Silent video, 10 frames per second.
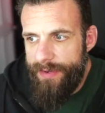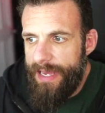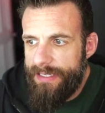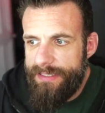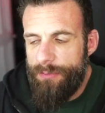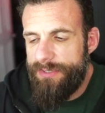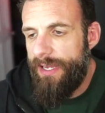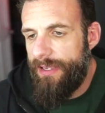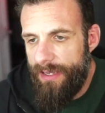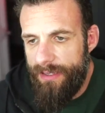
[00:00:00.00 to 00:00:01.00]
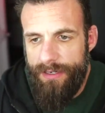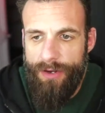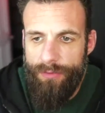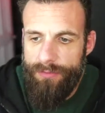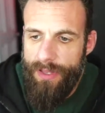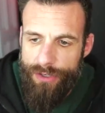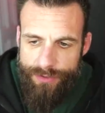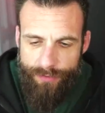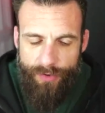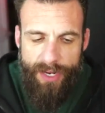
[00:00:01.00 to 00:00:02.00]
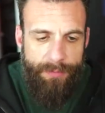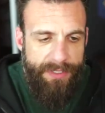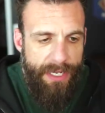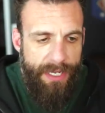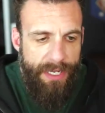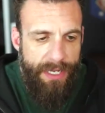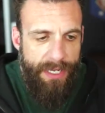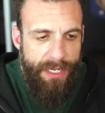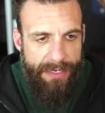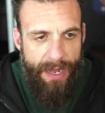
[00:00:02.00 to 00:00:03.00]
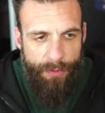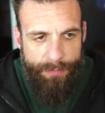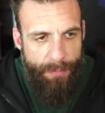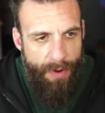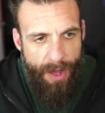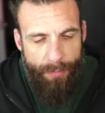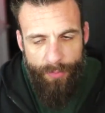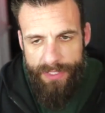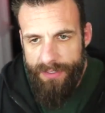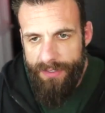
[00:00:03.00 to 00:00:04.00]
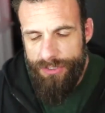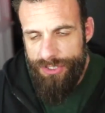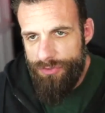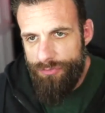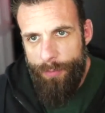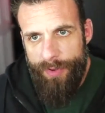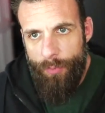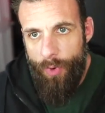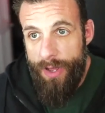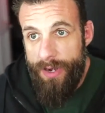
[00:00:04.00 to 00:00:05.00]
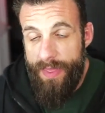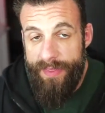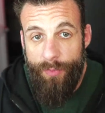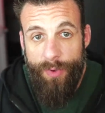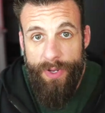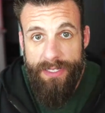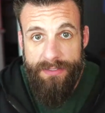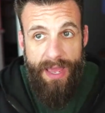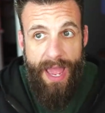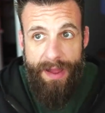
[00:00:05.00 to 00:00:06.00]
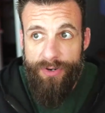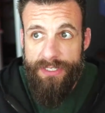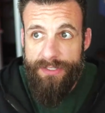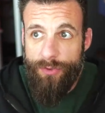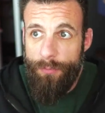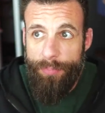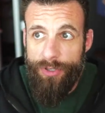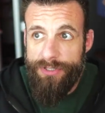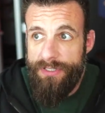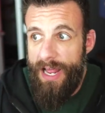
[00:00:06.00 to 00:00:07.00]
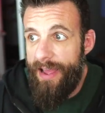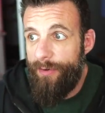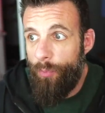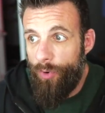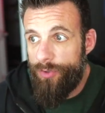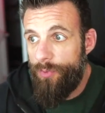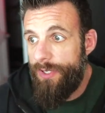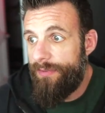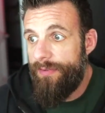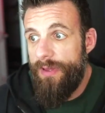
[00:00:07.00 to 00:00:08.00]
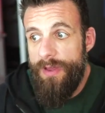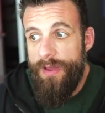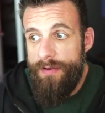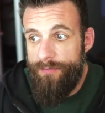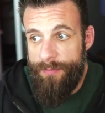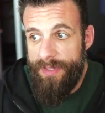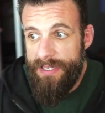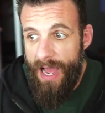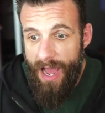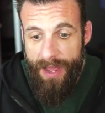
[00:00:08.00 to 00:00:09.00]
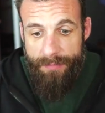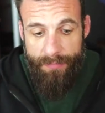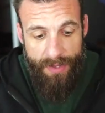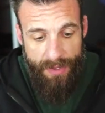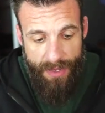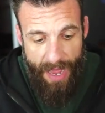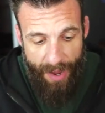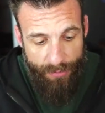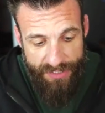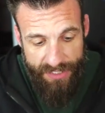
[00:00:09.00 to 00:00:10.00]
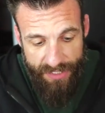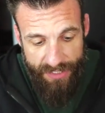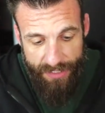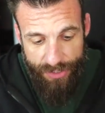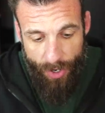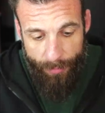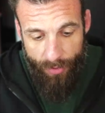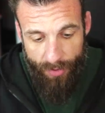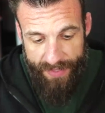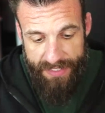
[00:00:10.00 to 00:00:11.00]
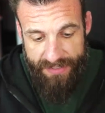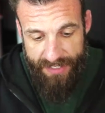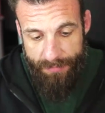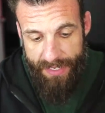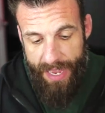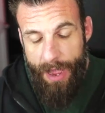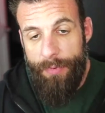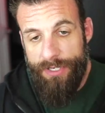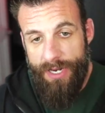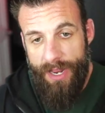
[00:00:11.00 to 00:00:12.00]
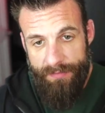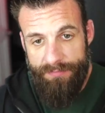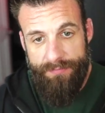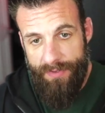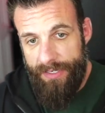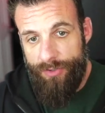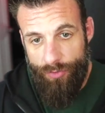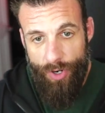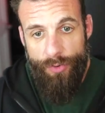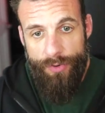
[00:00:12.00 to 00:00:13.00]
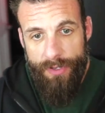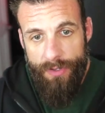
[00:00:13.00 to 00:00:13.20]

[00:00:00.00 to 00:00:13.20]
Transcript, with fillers: next thing was like, you know, letters of recommendation. So I got with my mom. We did, she wrote me one. And then we went to every single person I had worked with from the time I was getting in trouble. And they see me how much I've like grown